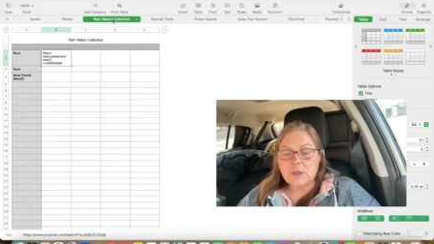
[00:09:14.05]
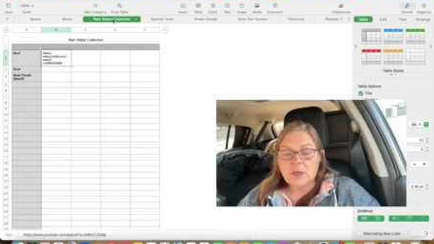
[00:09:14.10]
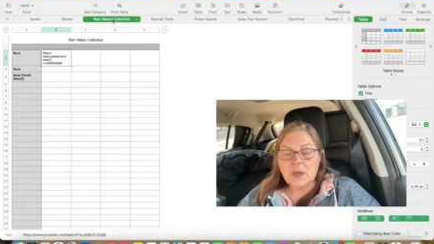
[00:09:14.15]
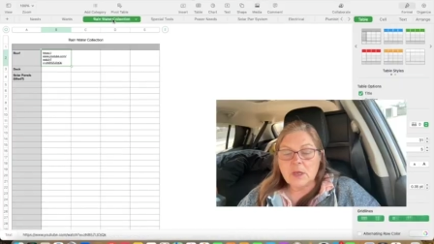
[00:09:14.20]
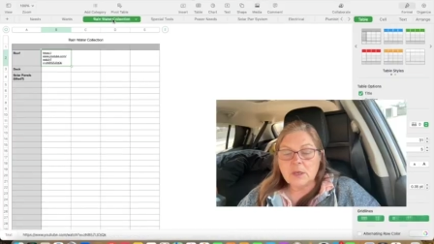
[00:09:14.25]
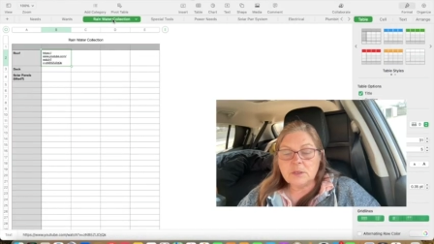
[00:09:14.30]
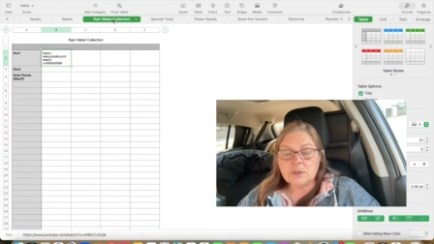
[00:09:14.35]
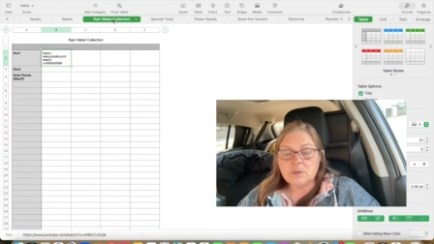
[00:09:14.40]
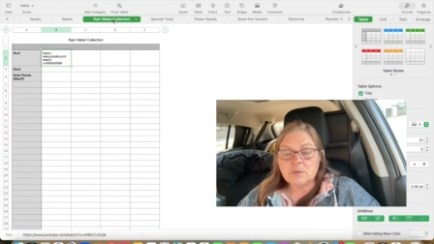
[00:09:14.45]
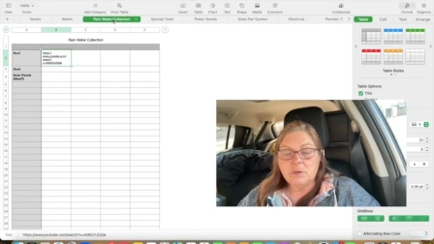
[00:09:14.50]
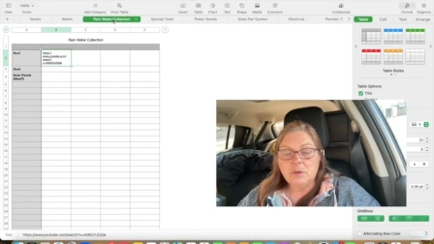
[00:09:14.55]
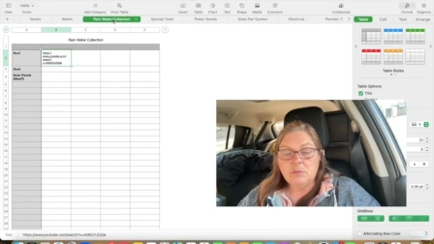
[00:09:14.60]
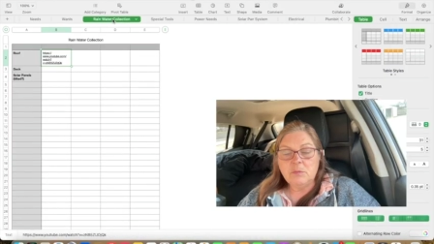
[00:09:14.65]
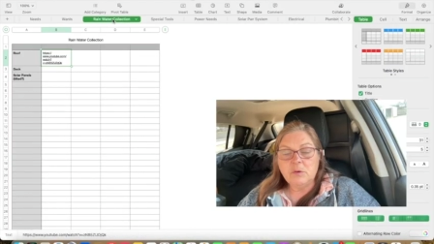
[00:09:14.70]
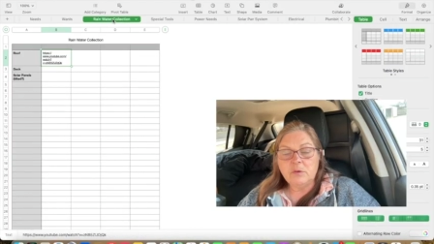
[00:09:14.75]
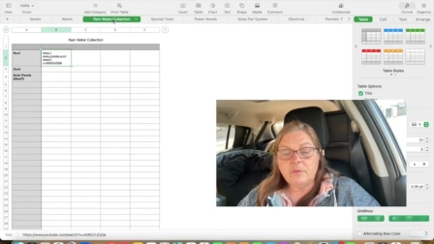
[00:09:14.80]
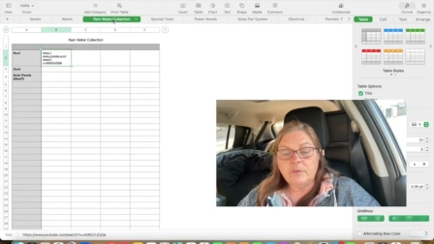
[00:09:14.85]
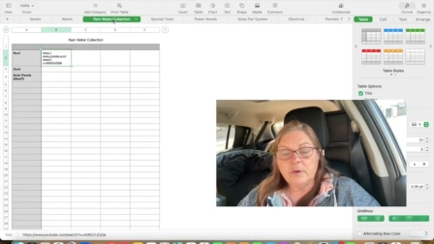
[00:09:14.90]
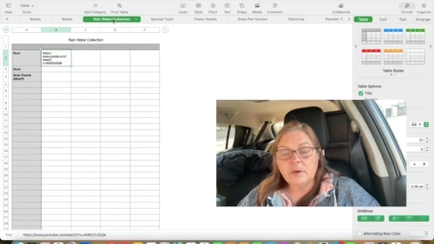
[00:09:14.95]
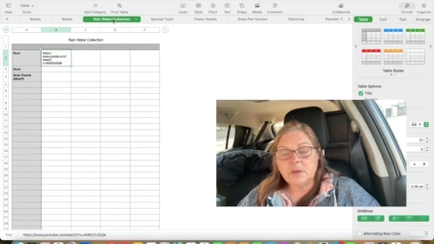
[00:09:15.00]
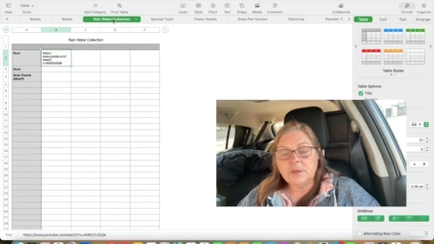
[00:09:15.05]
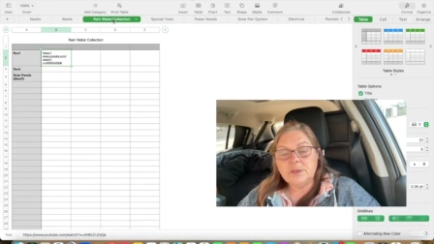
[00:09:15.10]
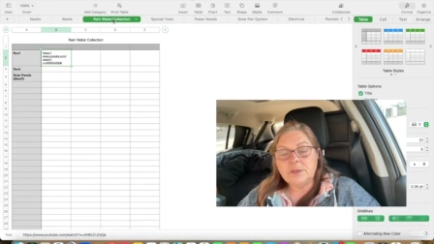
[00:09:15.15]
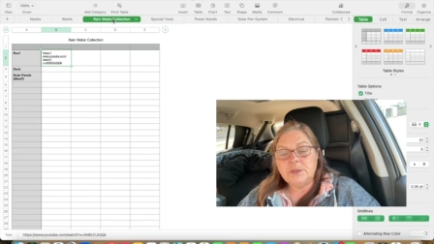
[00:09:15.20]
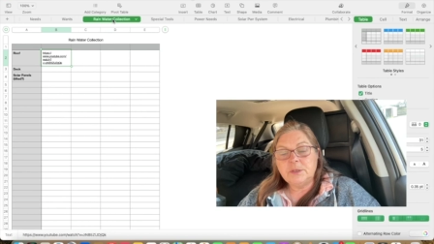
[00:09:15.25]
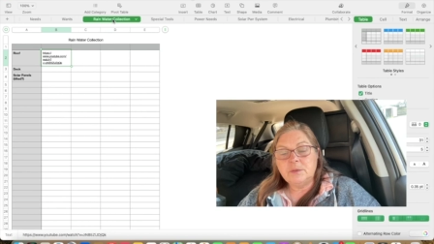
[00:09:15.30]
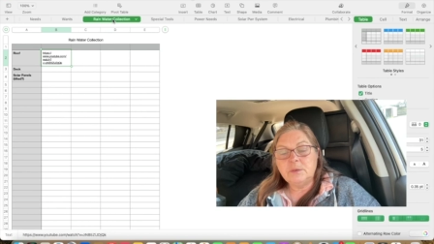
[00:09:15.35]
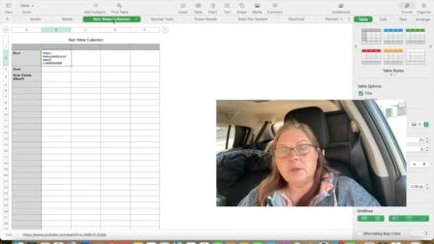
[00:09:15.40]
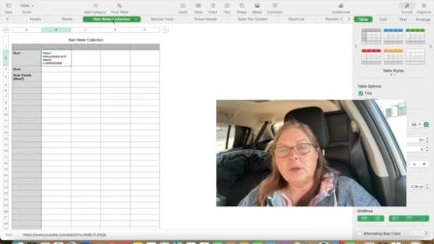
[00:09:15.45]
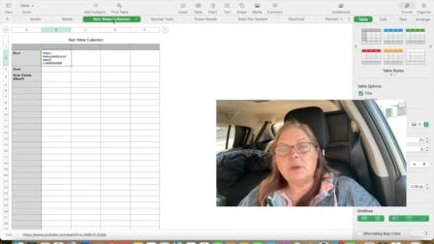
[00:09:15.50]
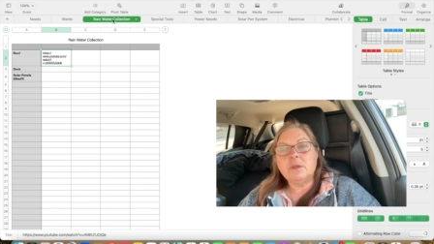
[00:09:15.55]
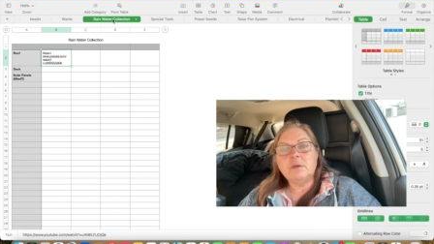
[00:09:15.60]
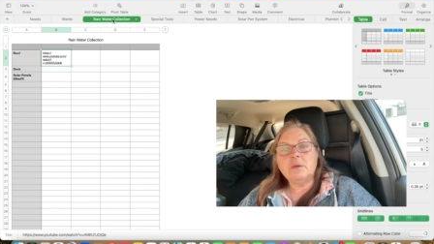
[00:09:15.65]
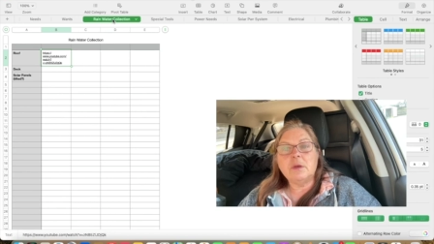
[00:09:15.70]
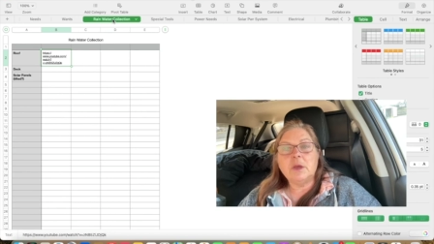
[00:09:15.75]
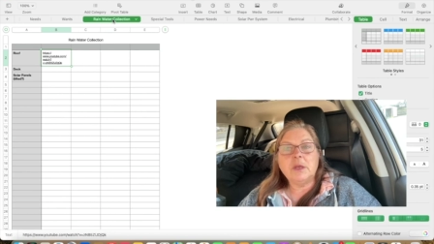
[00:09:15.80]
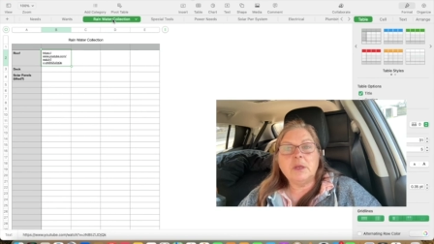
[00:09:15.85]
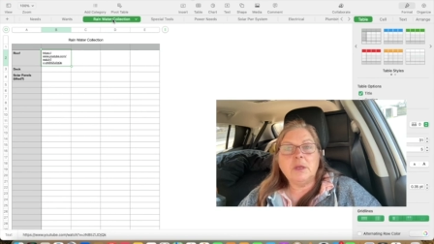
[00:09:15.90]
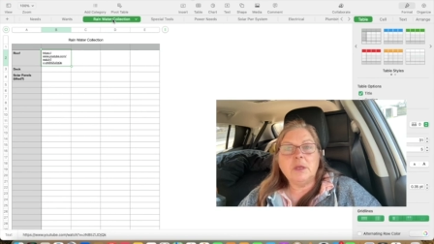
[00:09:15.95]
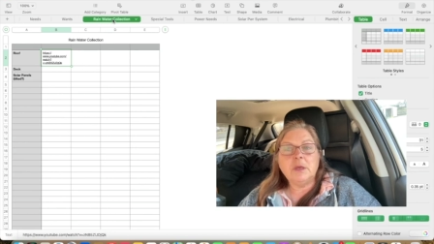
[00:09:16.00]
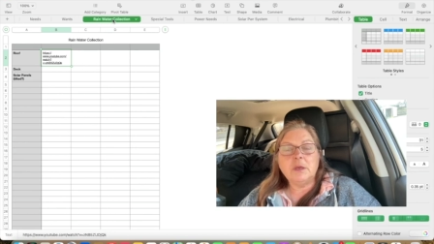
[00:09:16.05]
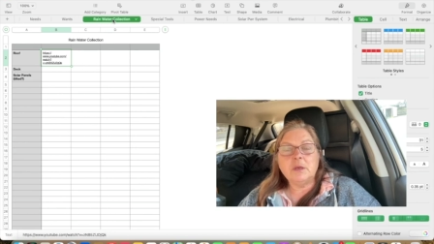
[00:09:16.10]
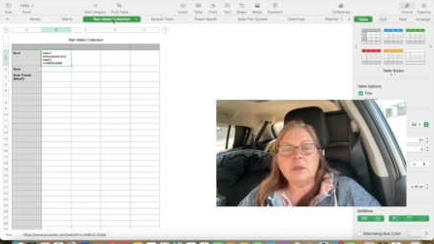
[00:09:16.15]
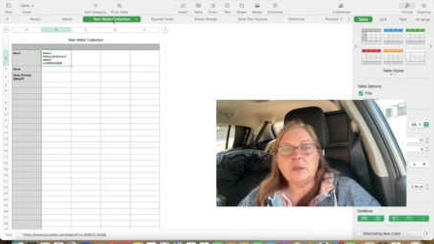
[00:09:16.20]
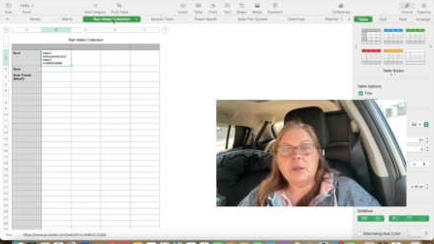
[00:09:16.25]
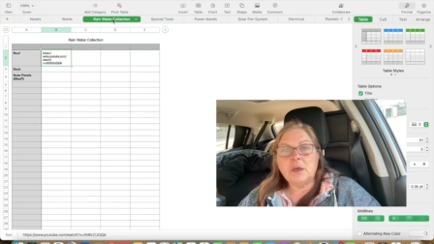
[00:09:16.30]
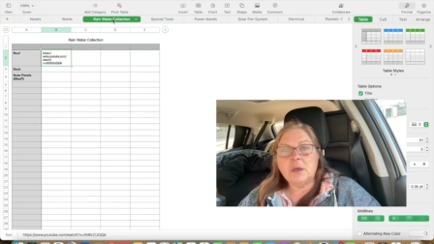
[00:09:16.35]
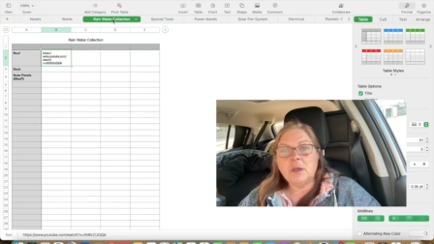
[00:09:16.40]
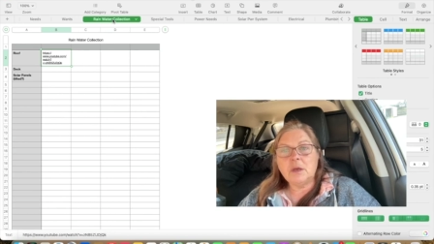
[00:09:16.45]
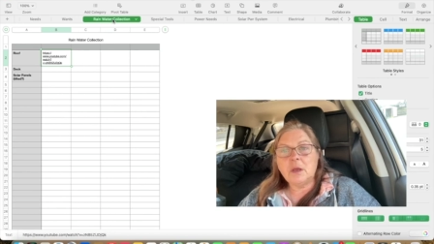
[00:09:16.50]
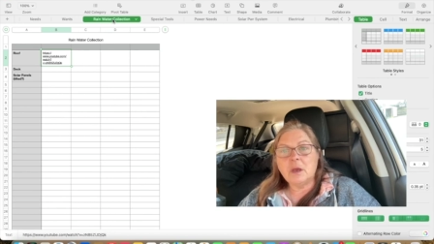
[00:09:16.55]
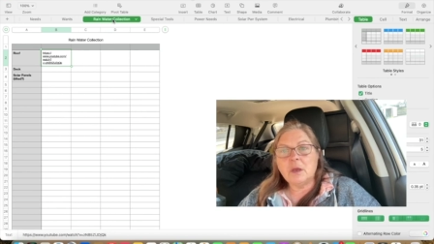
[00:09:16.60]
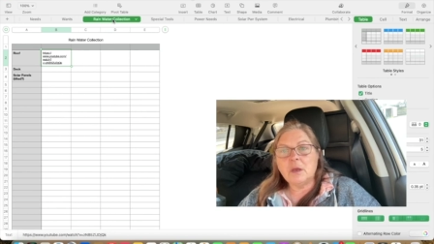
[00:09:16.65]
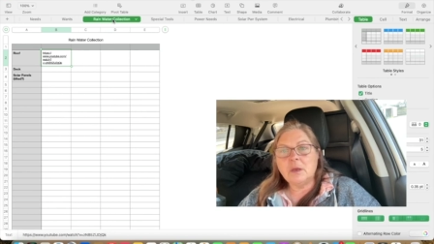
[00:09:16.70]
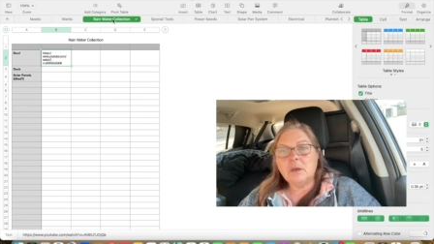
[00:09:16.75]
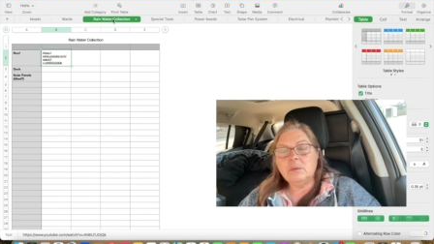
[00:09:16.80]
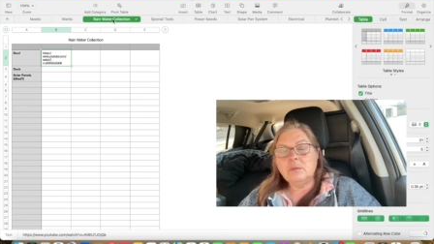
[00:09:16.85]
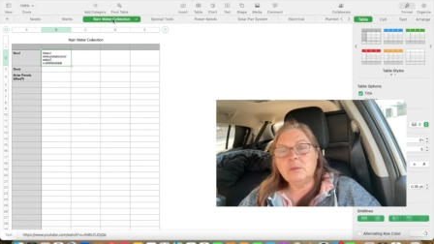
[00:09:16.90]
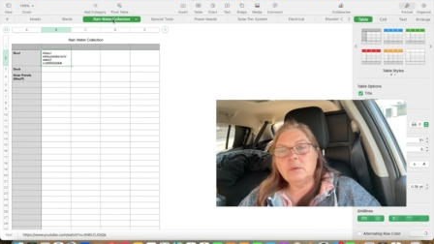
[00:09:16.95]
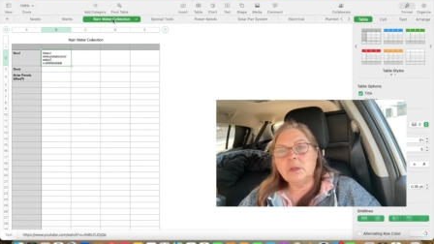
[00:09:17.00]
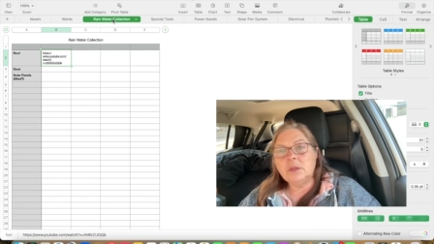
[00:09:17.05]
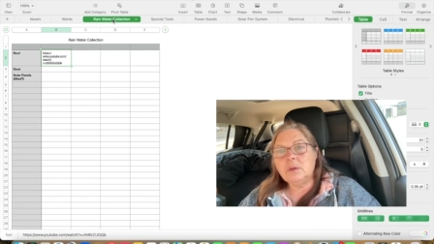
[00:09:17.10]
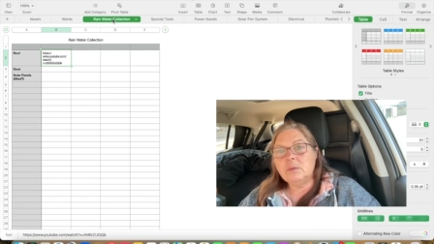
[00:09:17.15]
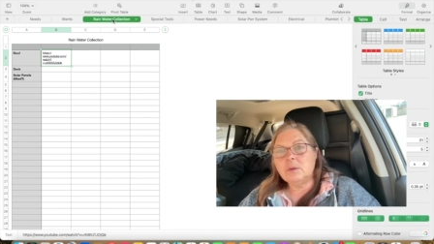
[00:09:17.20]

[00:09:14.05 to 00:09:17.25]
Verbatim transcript: next we move on to another idea that I really,